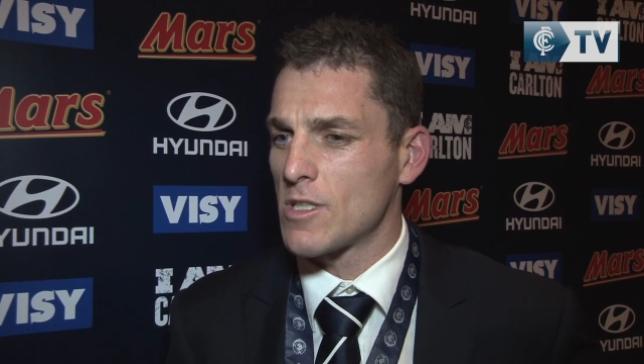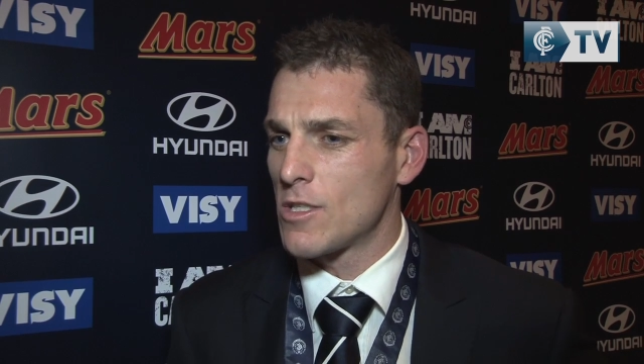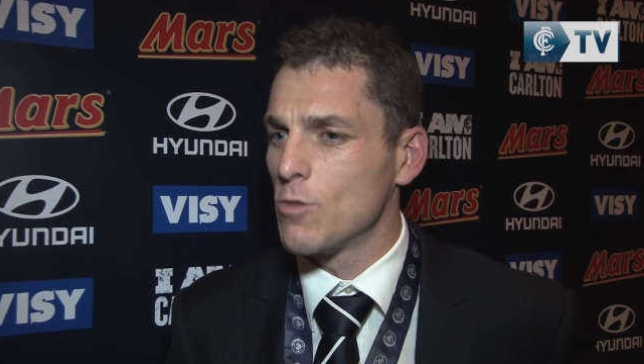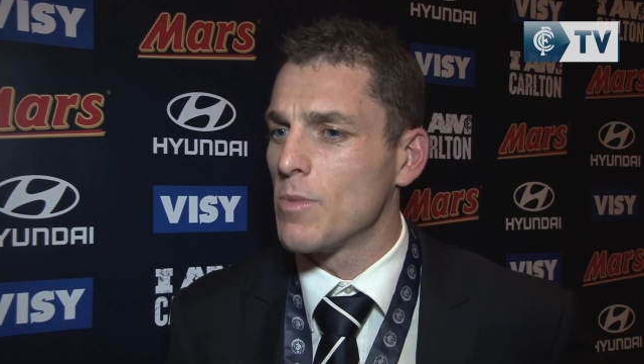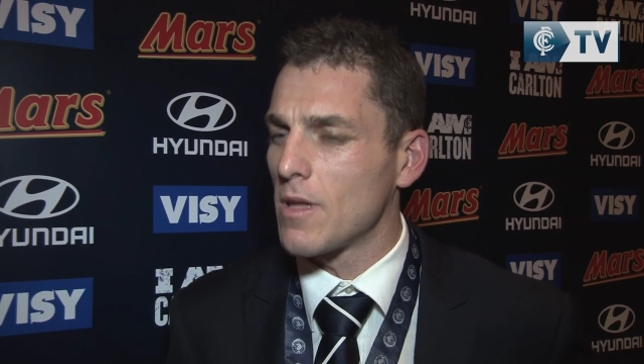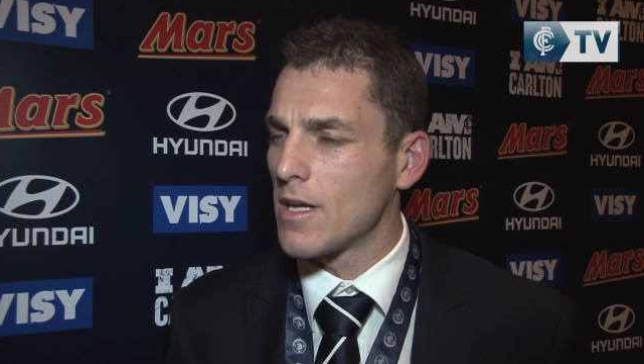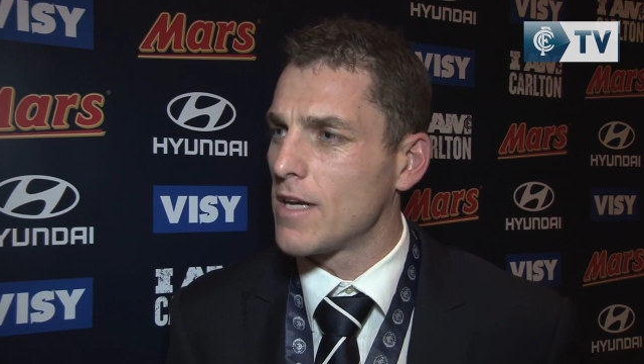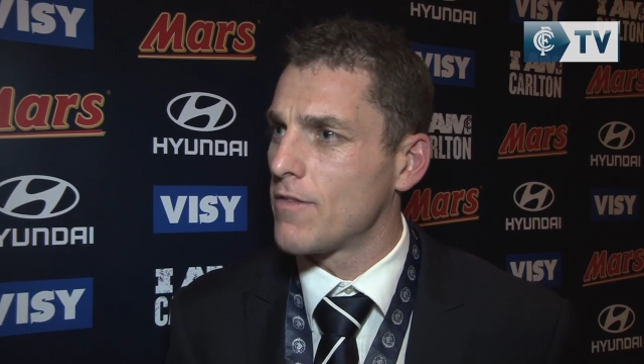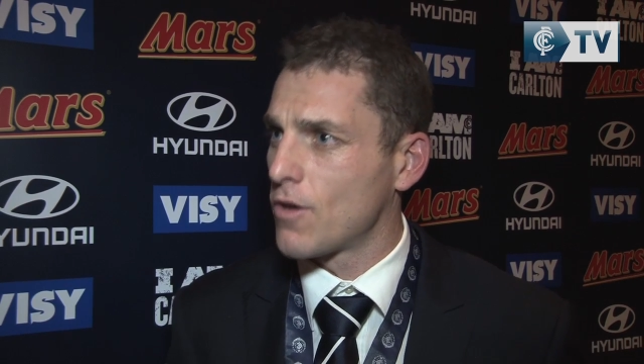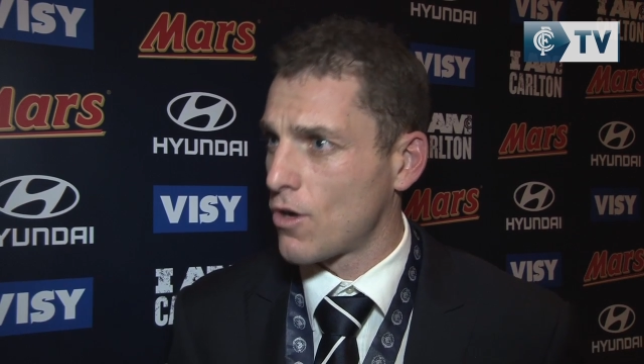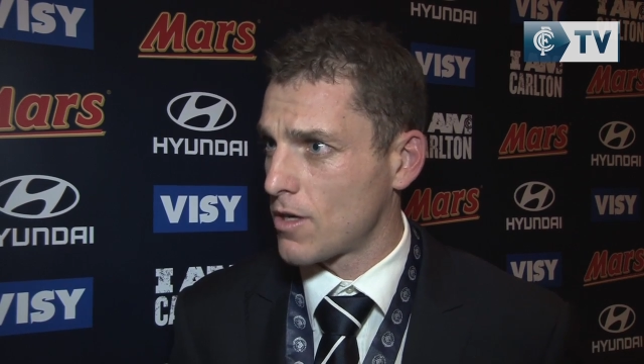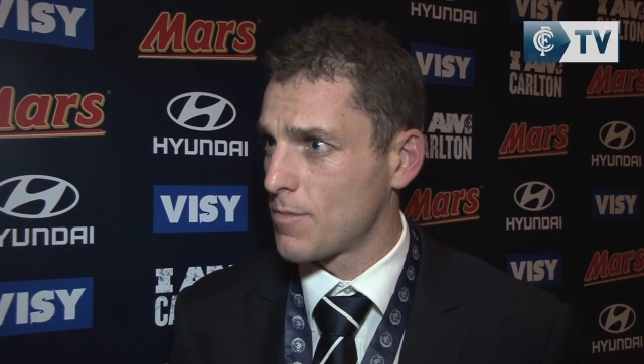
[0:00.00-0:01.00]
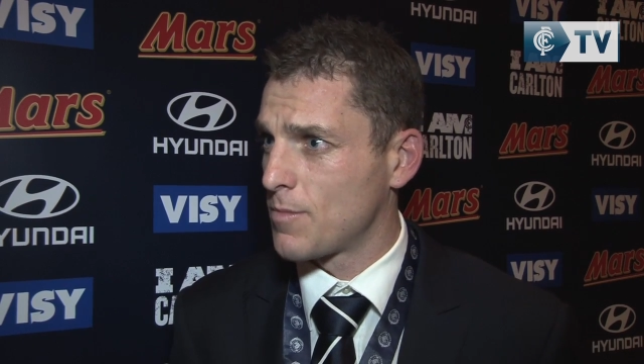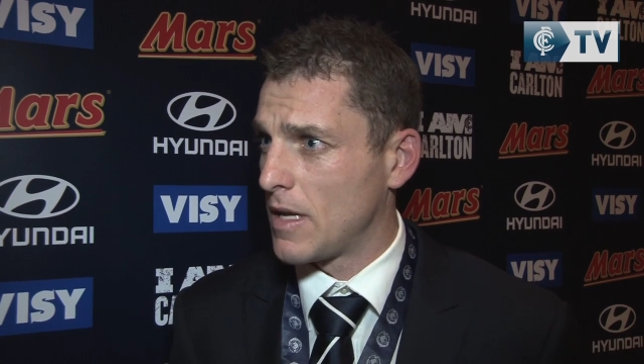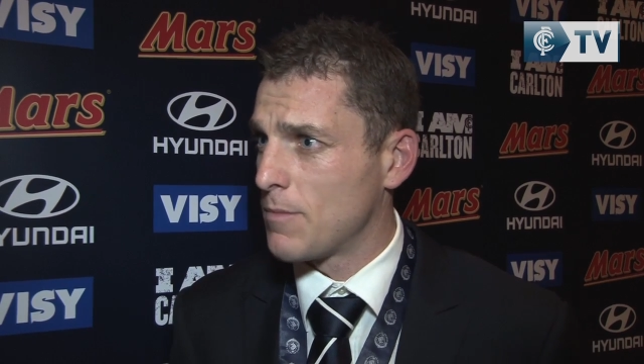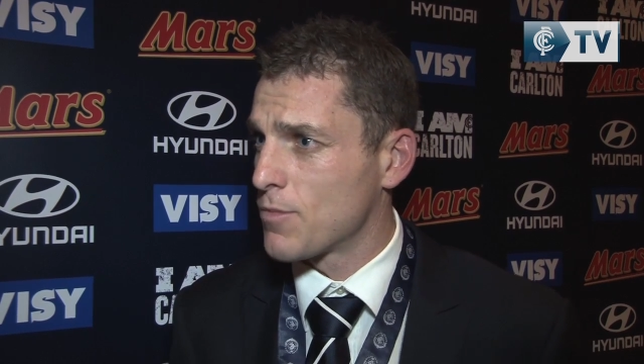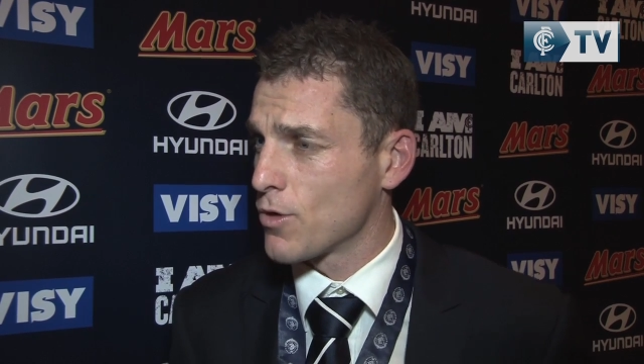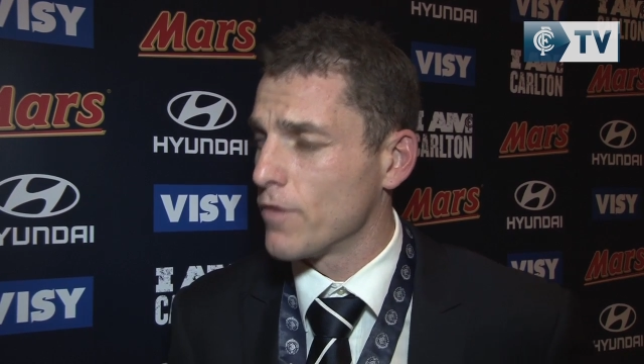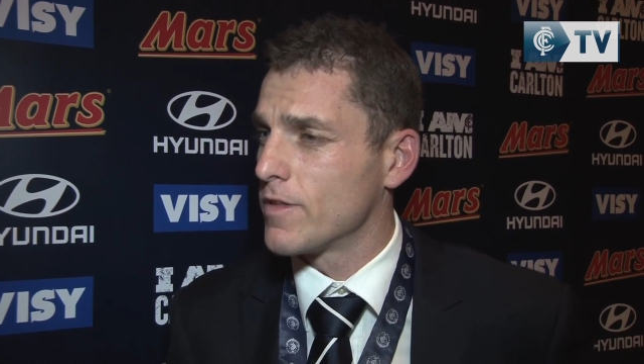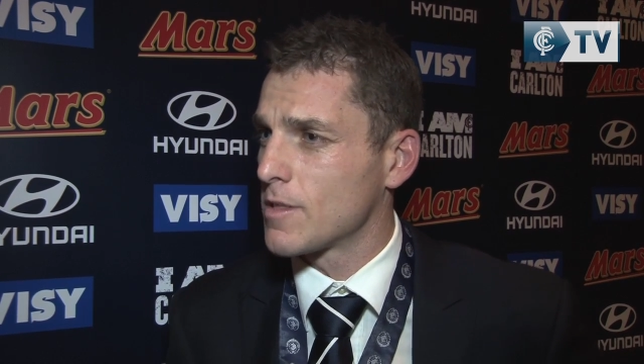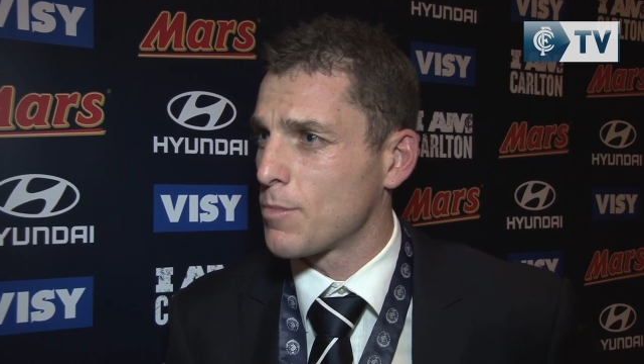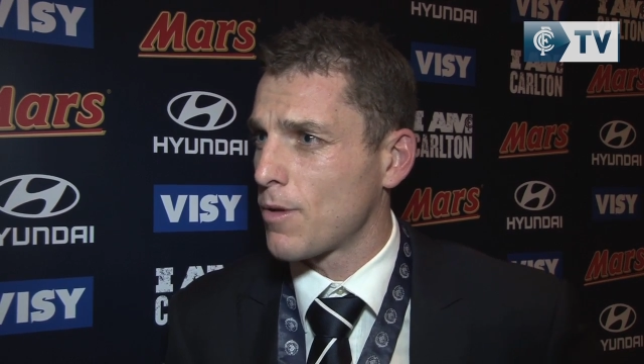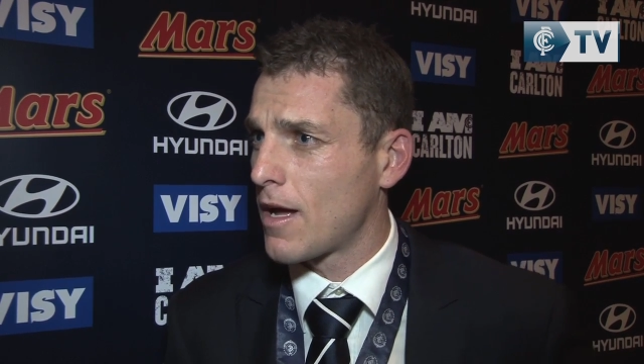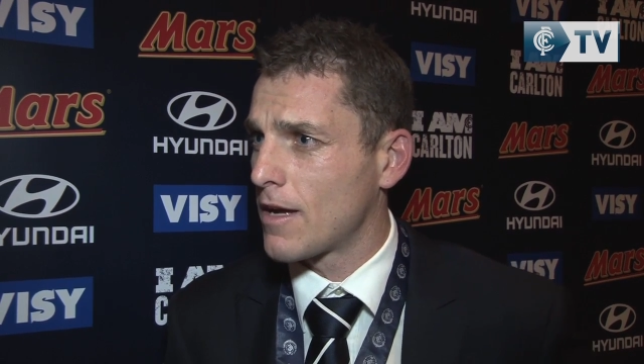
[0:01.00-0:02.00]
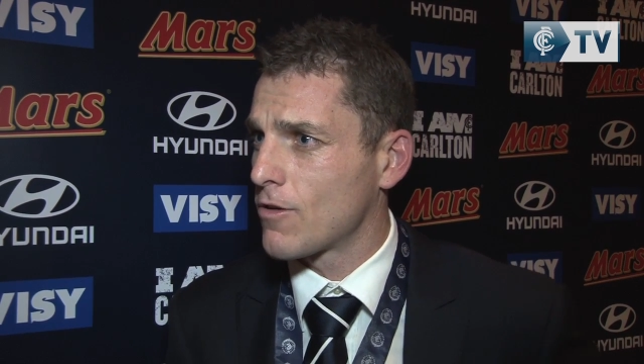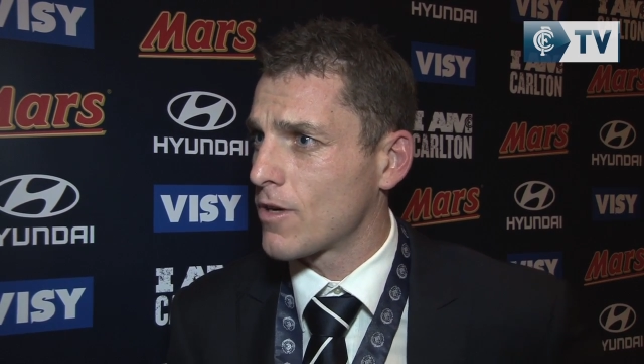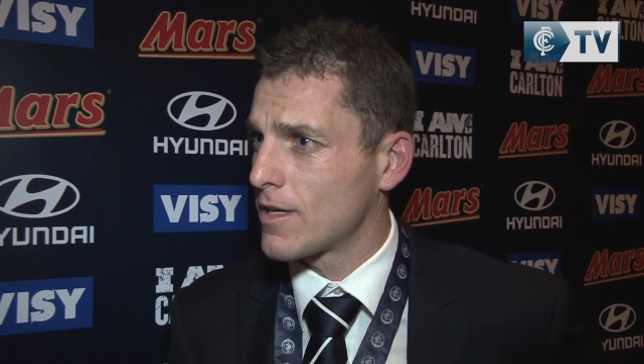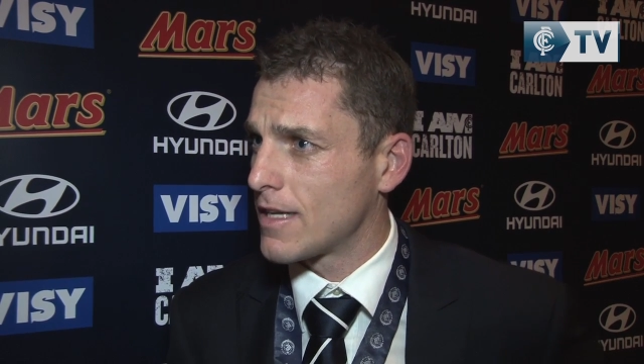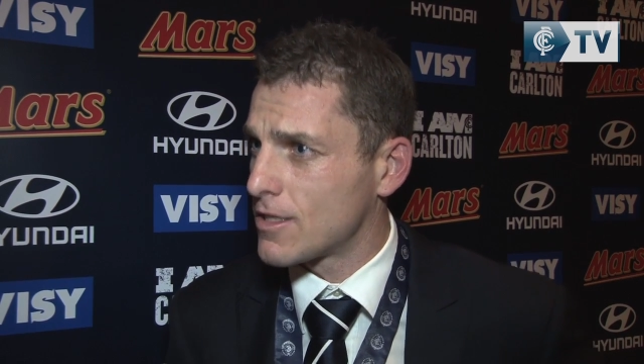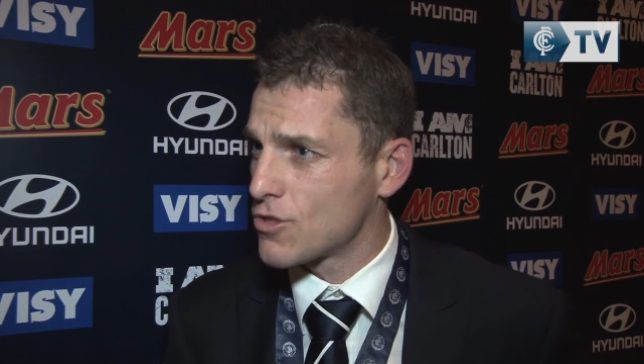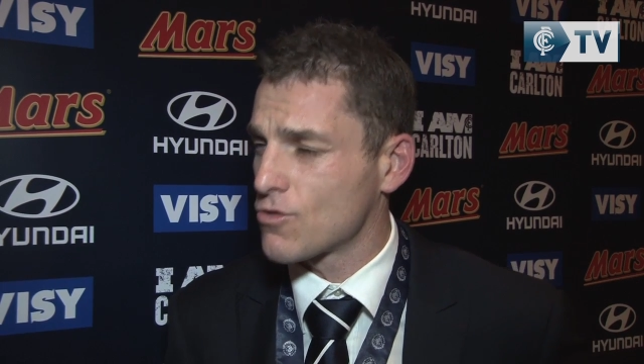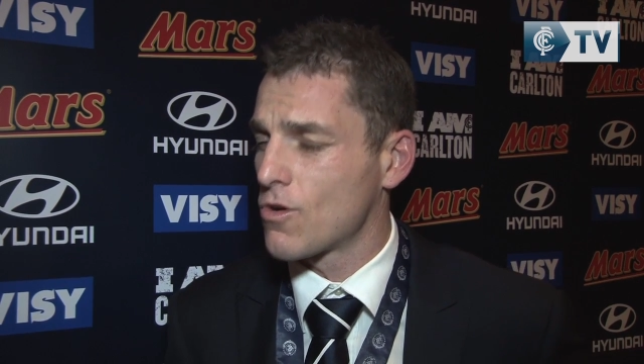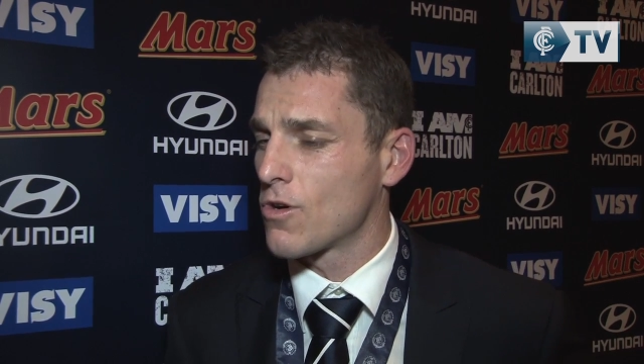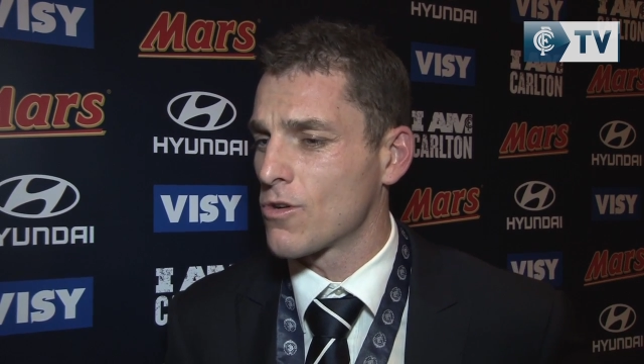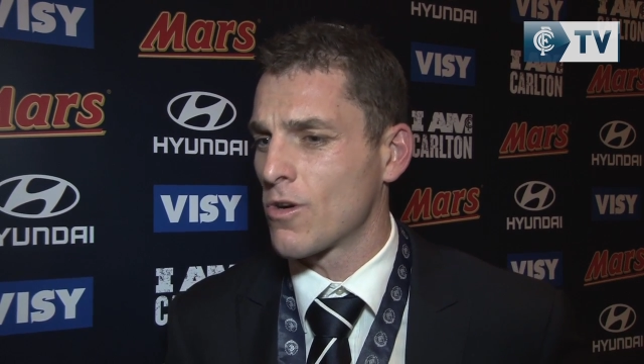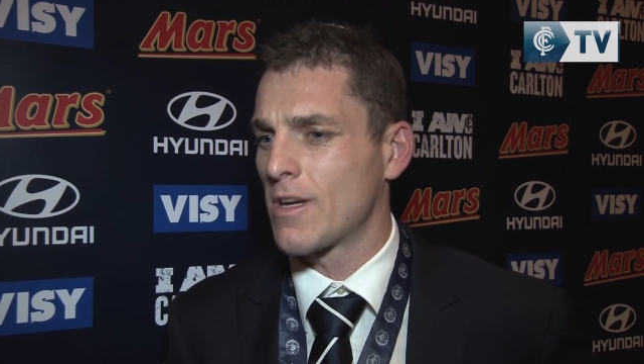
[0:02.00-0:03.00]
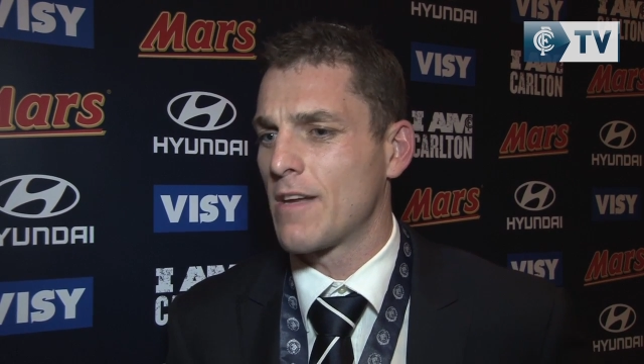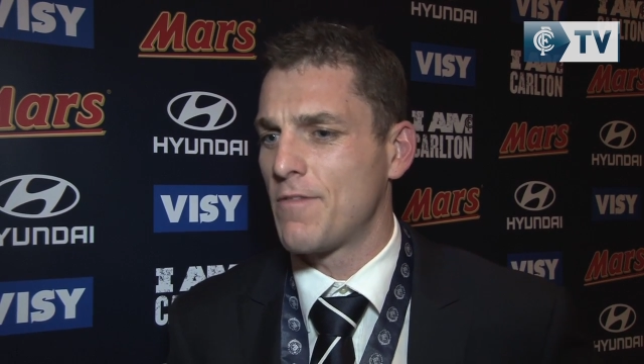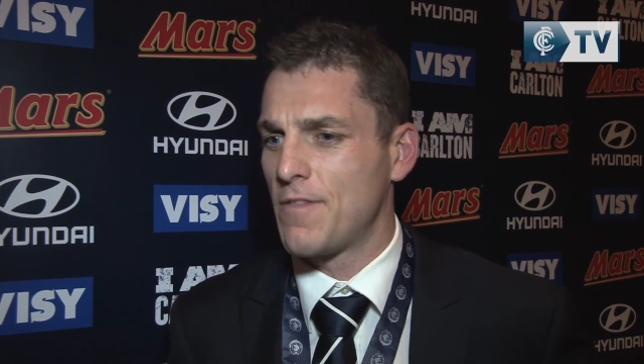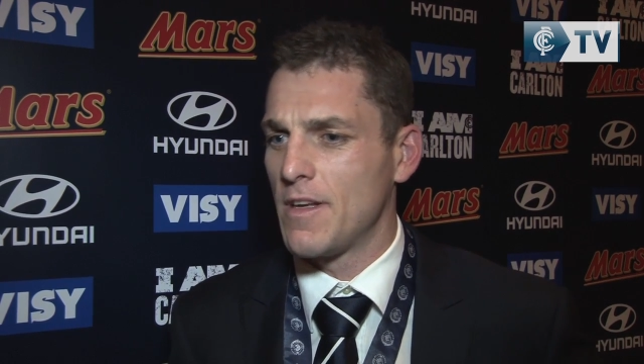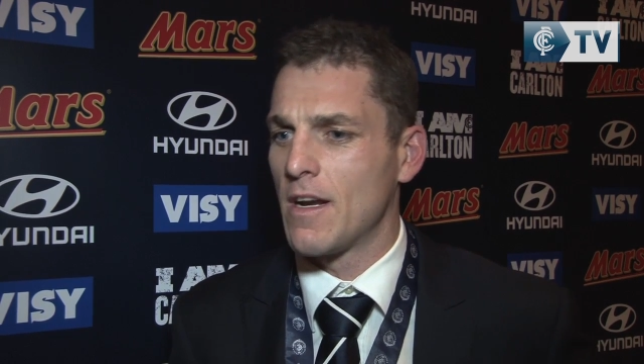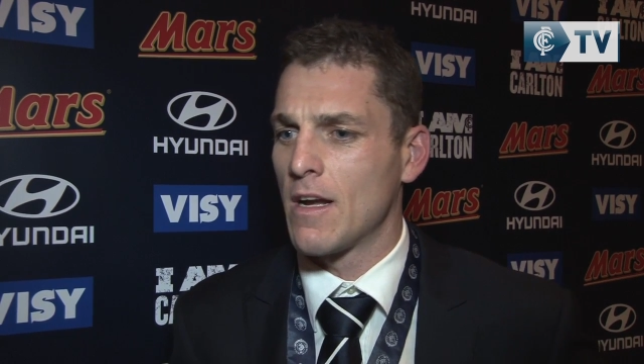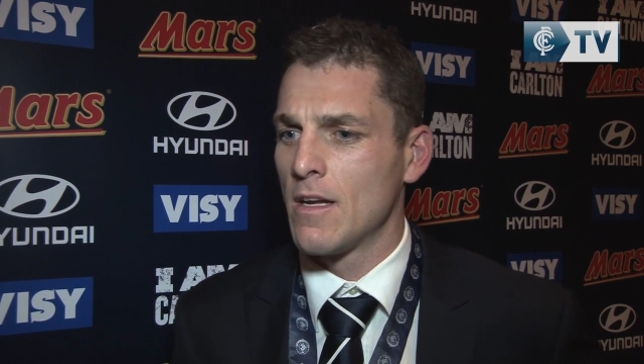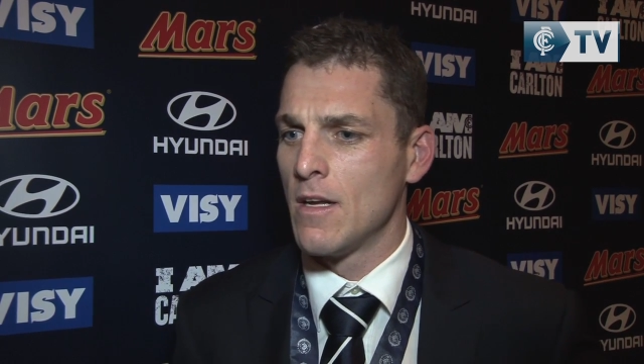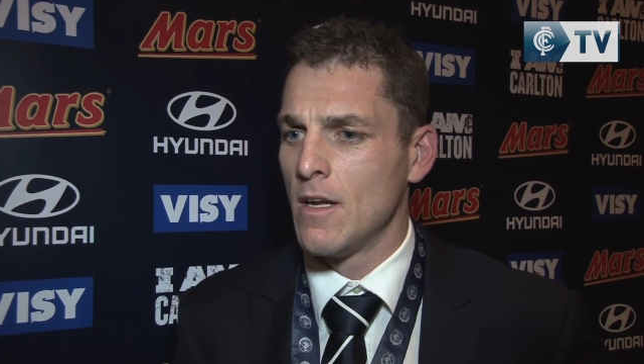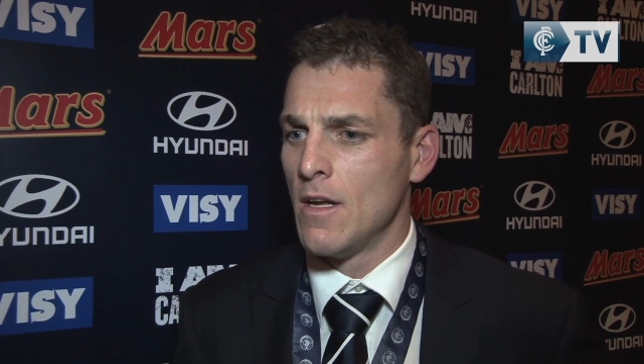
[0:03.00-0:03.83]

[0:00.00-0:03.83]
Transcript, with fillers: I still believe that I can improve as a player. I can get stronger. I can get fitter.